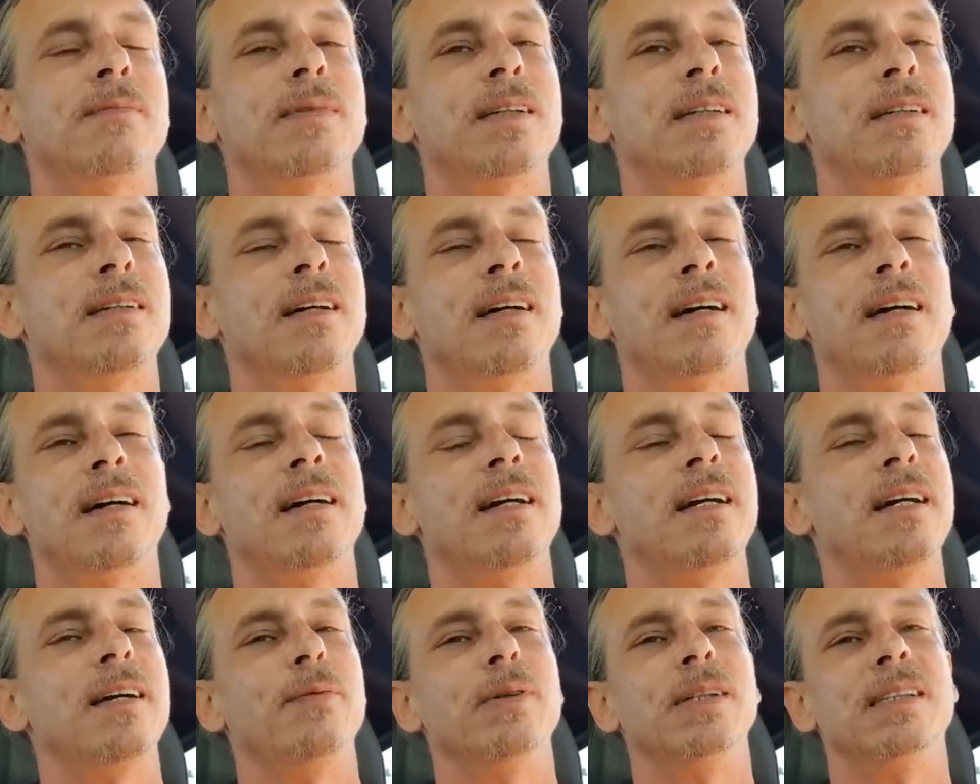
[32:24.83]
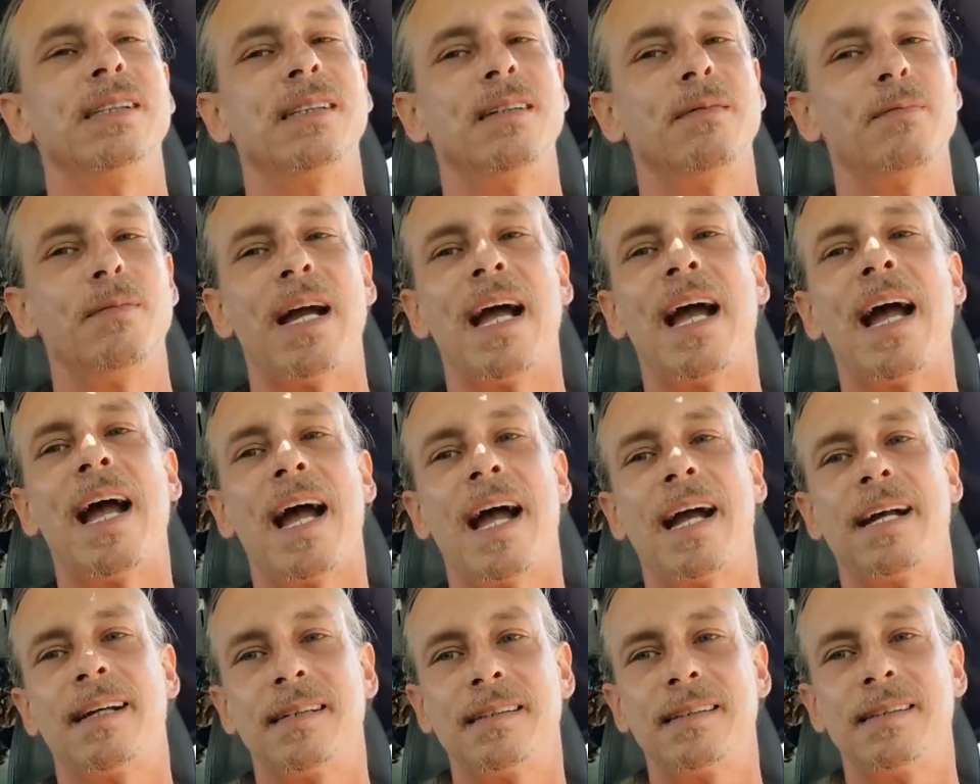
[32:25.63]
something, uh, it was some
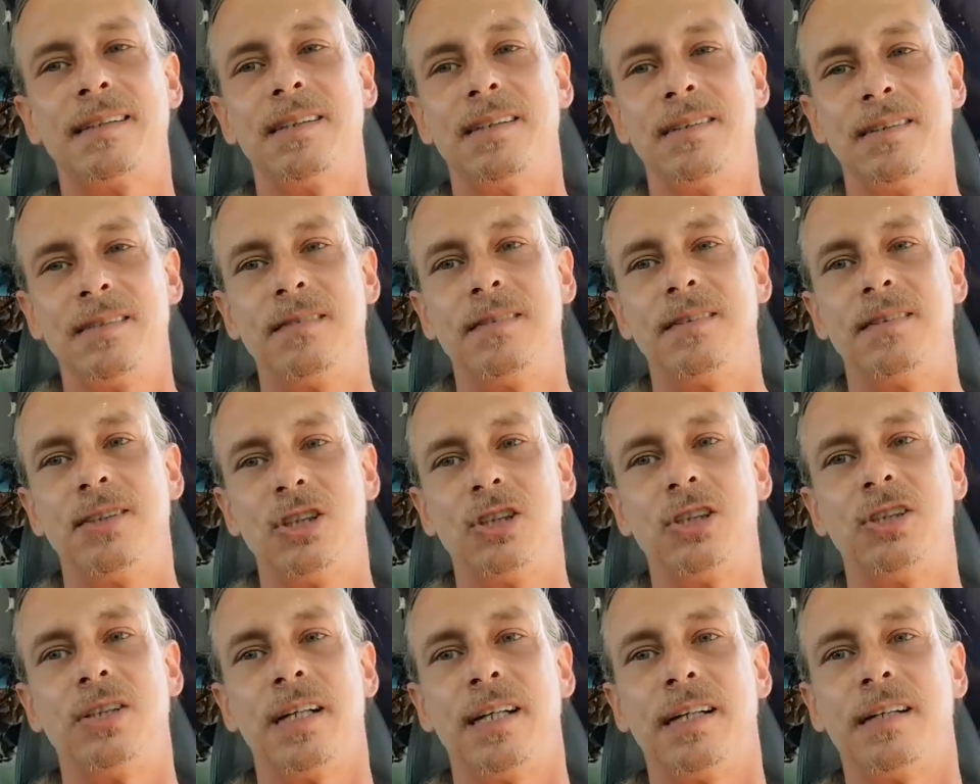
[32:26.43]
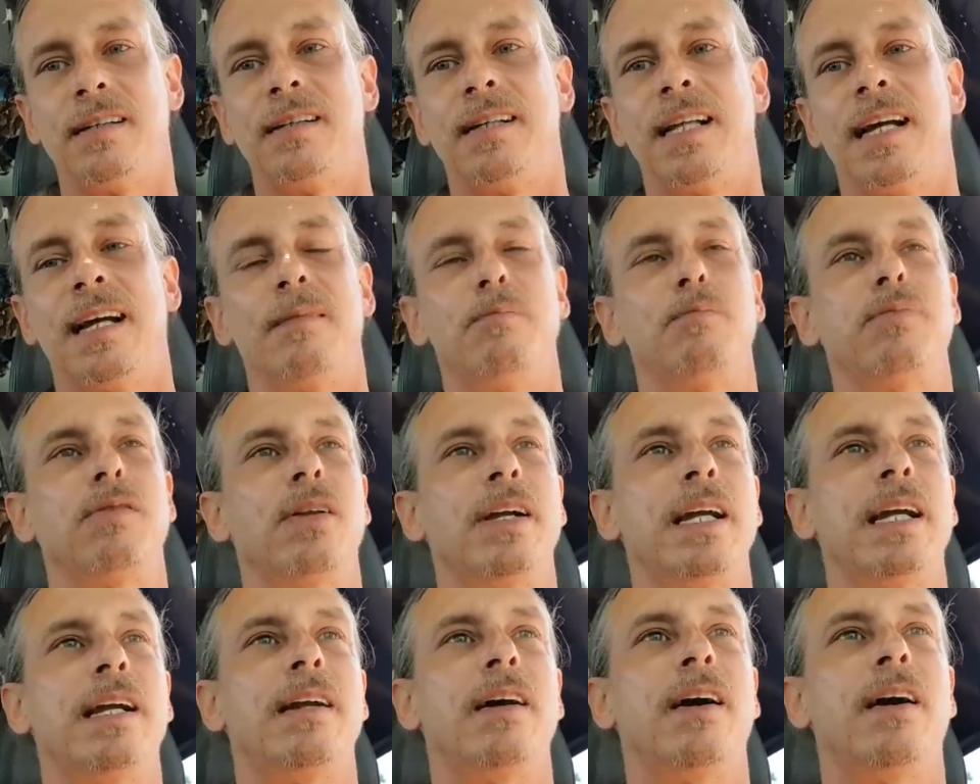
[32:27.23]
hack shit that
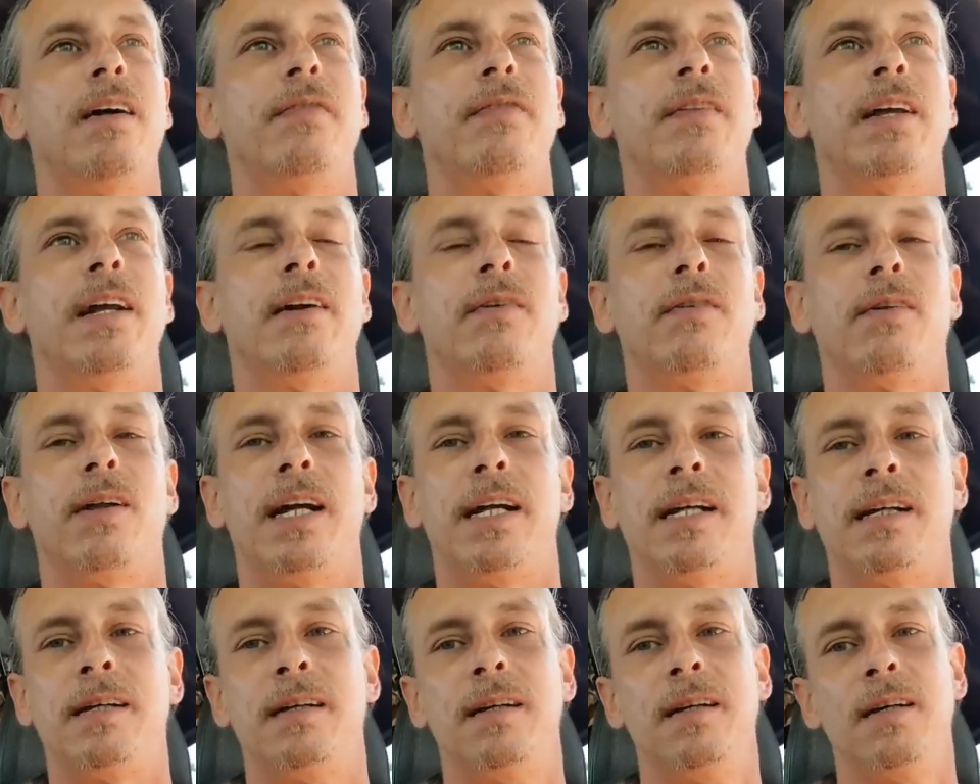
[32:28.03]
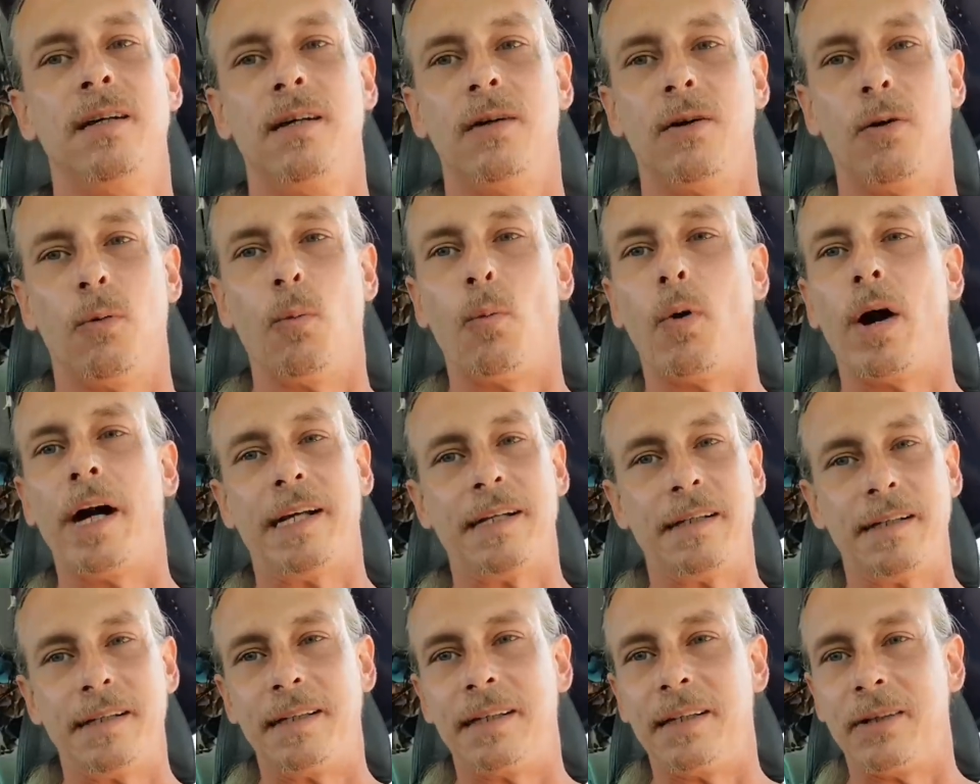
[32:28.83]
played on their, like,
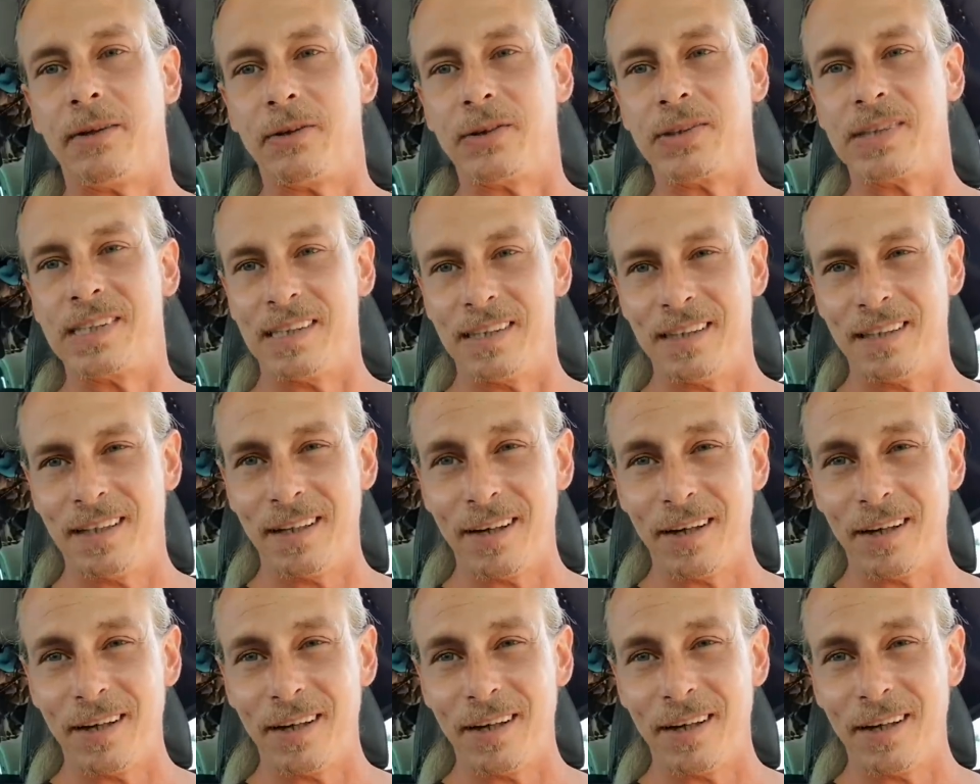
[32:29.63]
white guilt,